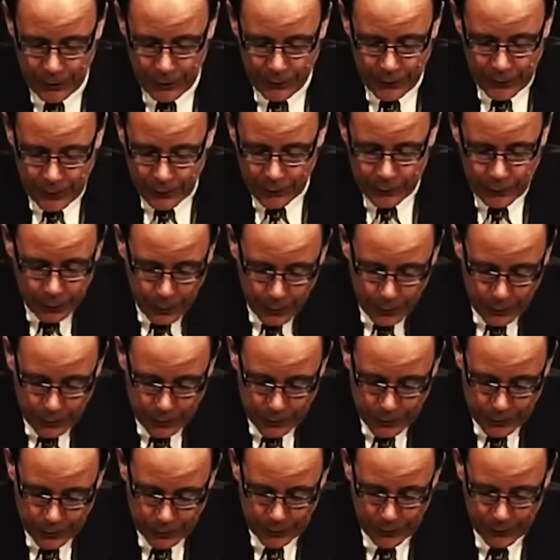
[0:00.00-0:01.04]
of the
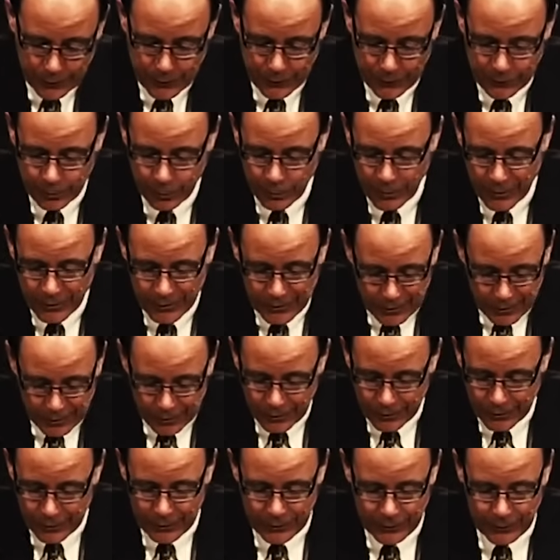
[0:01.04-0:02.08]
exposure to this
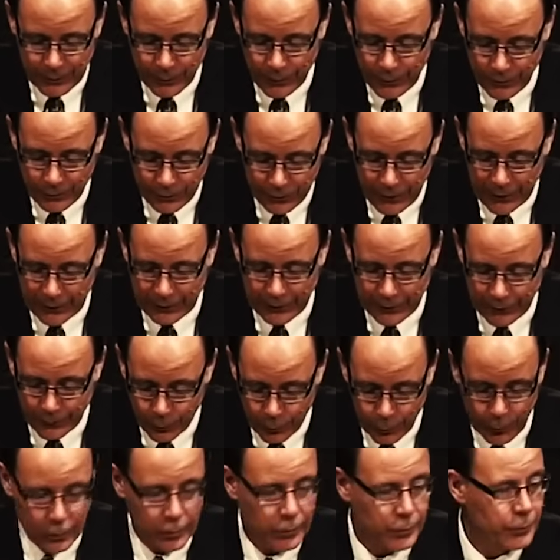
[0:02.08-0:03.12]
materialism infected
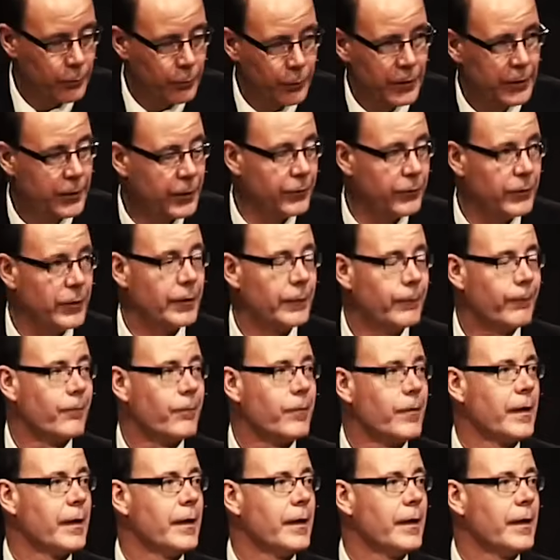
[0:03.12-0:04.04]
world we live in.